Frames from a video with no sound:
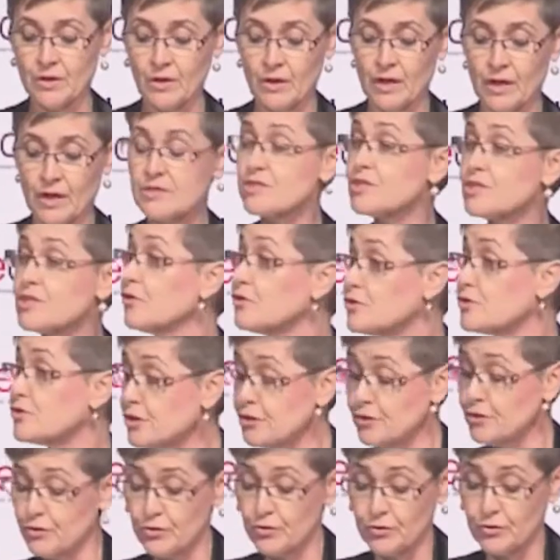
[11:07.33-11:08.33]
And so
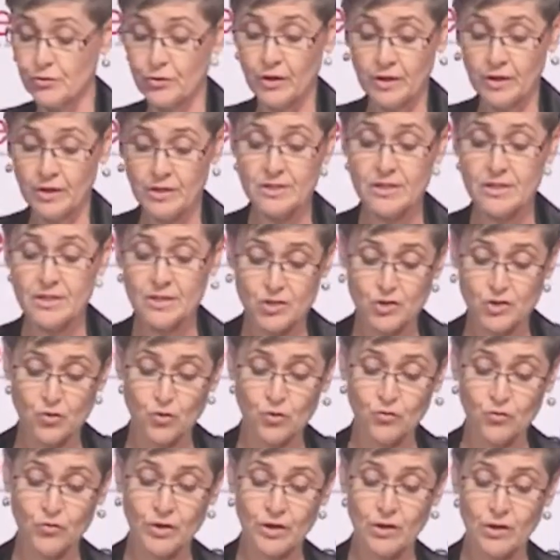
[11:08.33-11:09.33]
too does the
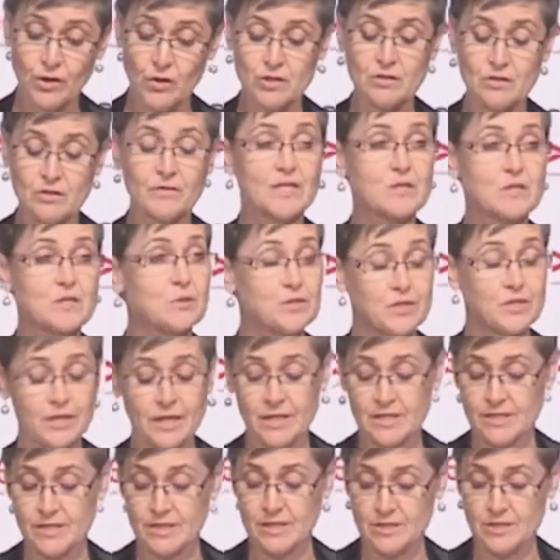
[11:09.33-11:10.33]
extraordinary loss of
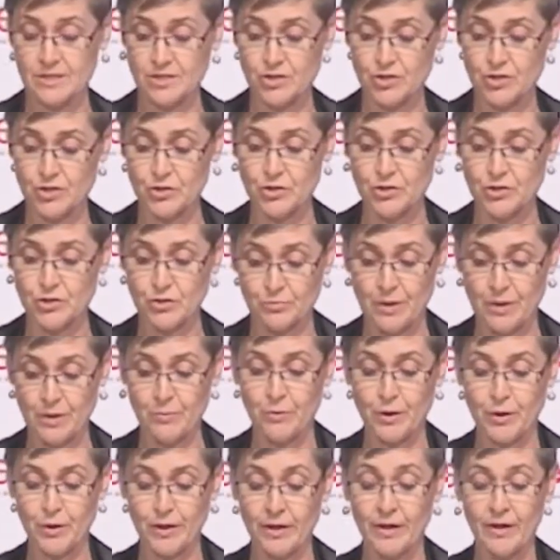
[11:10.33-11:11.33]
expertise and institutional
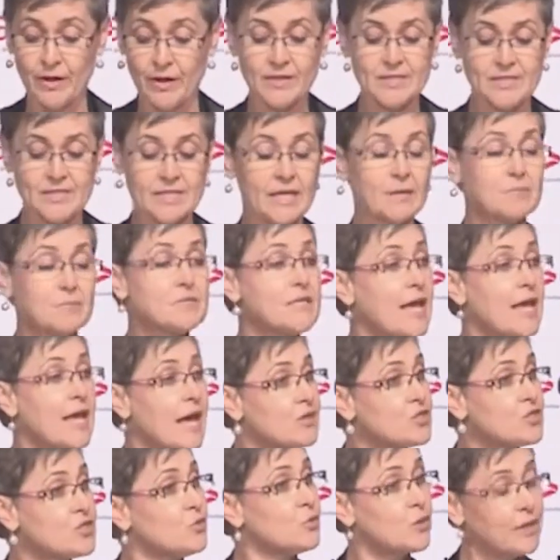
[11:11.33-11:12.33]
memory that seems now
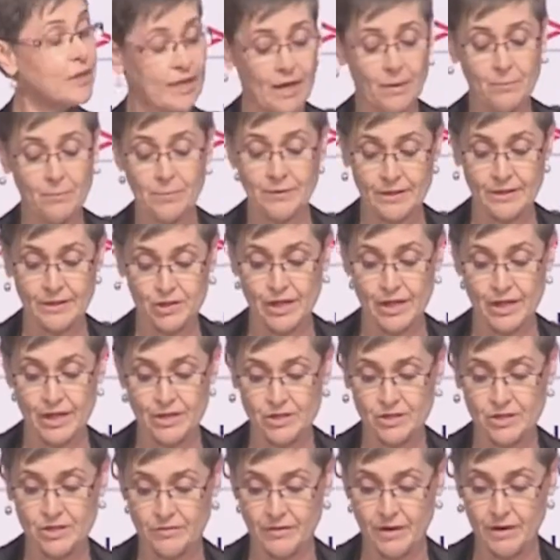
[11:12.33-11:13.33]
to accompany
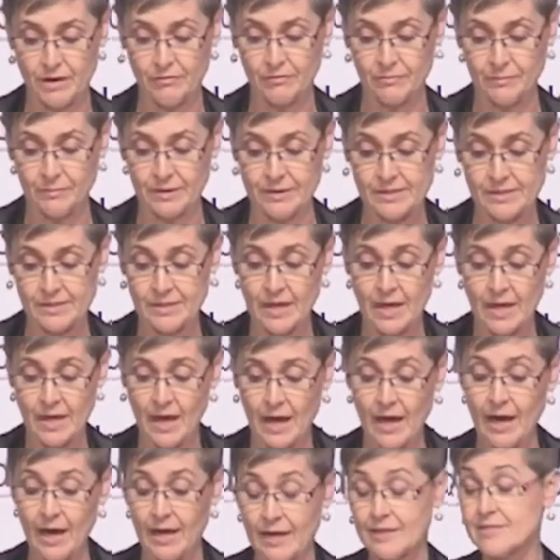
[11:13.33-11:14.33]
changes of government
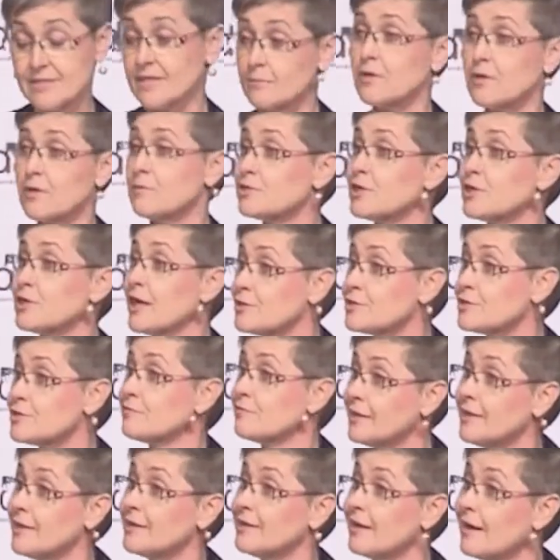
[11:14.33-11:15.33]
and sometimes changes of
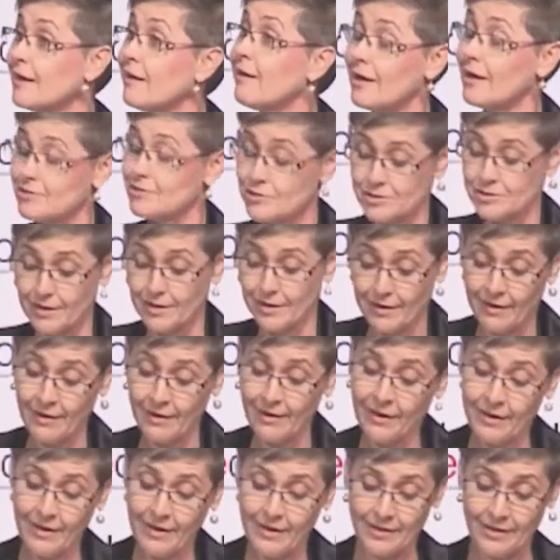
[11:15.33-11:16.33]
leader, I should say,
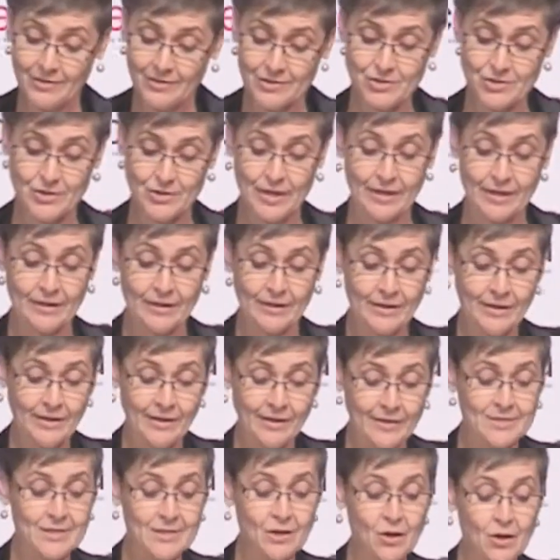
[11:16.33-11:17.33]
in Australia.
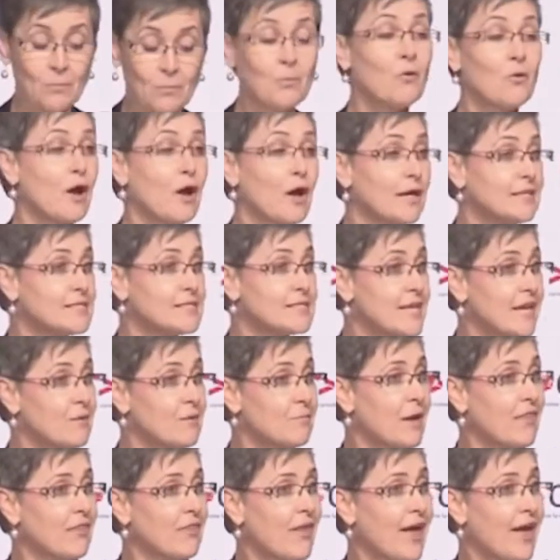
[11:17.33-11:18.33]
There's a lot more I can say
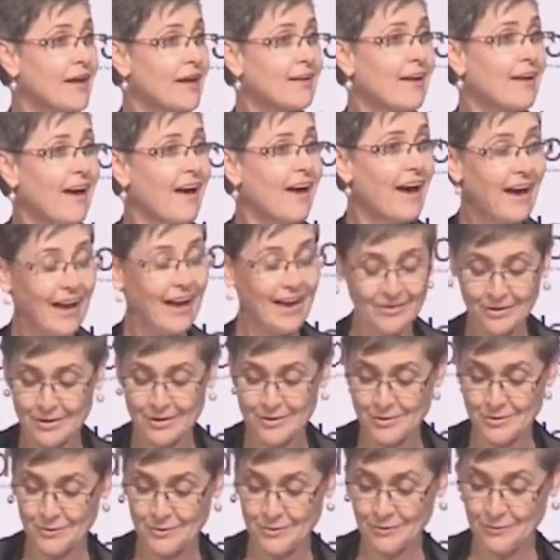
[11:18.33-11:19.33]
about that, and I
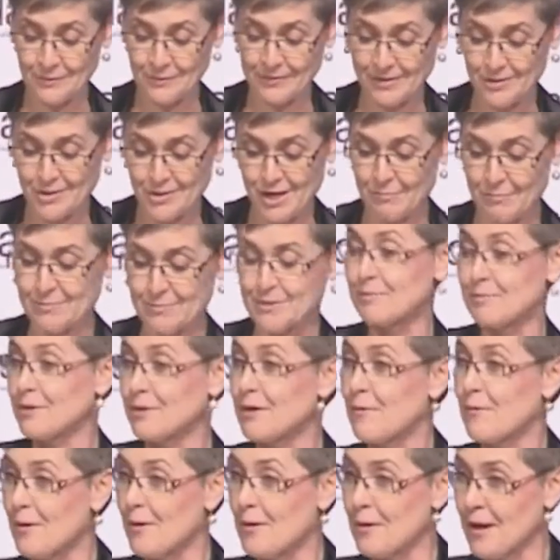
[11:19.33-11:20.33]
do in the chapter, but I
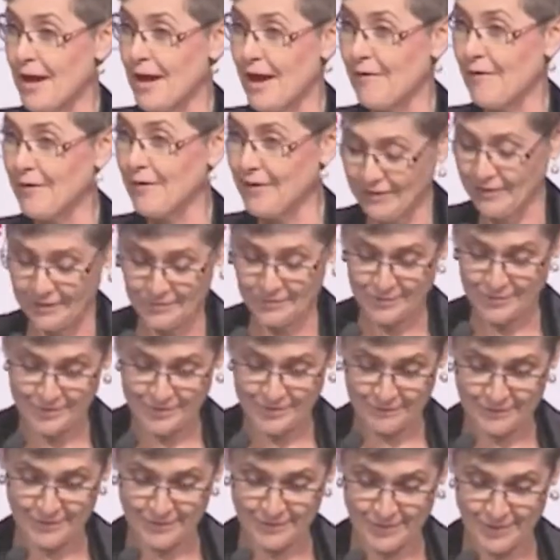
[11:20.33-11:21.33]
won't now in the
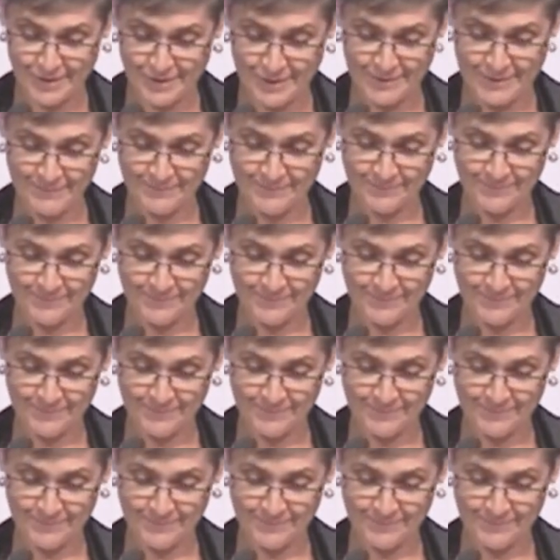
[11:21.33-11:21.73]
interest of time.